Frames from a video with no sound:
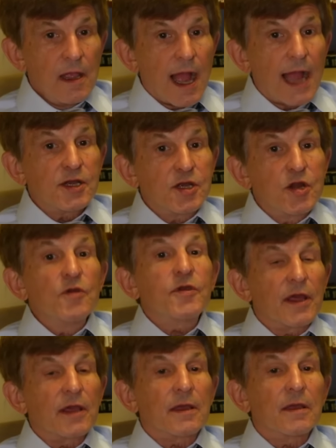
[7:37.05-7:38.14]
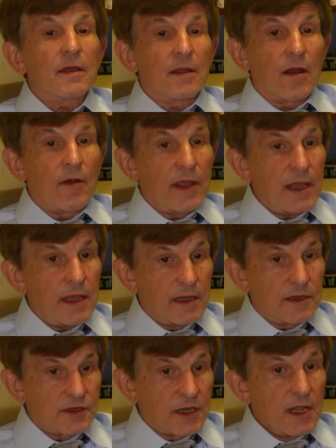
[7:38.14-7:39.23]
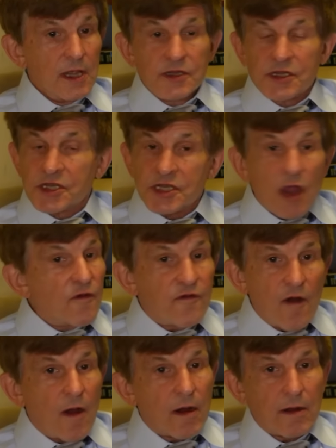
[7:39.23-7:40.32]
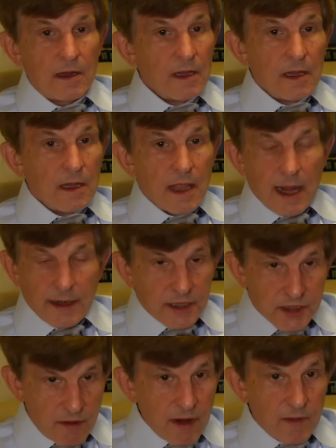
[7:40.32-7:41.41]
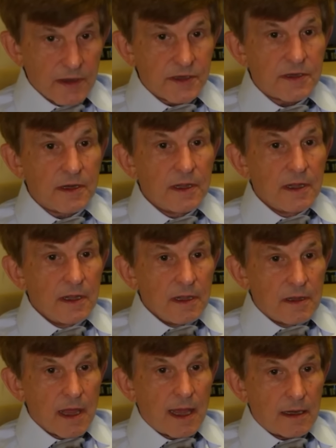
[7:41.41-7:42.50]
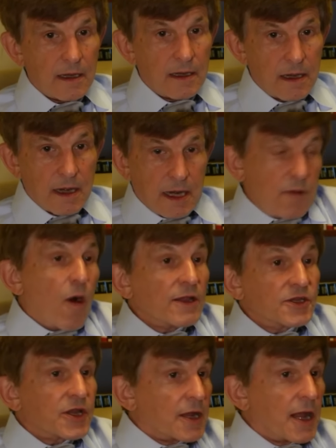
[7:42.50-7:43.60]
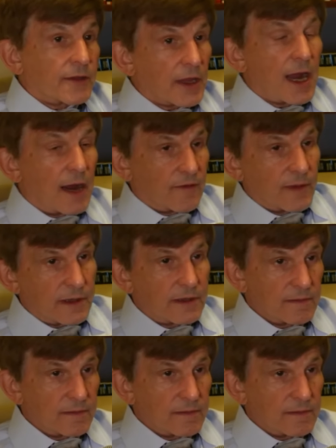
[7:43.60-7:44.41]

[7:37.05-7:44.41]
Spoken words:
I do think, he is so far an extremist that he wants to gut the government.